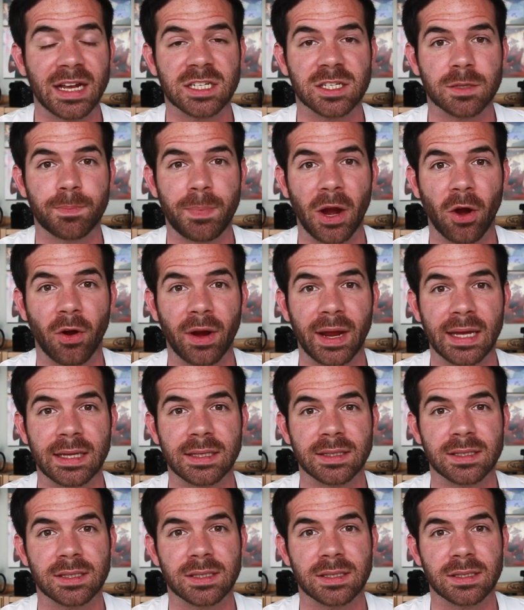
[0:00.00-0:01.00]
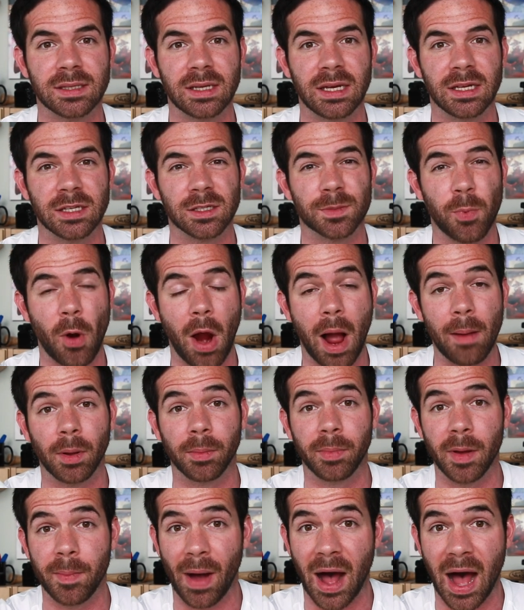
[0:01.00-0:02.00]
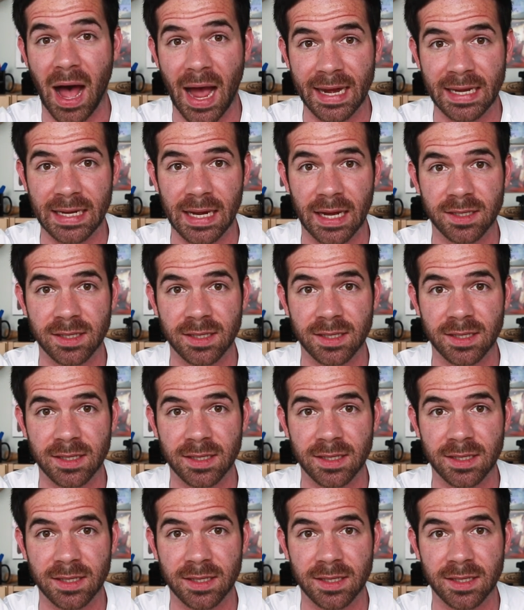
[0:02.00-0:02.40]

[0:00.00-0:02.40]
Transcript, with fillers: experience is probably behind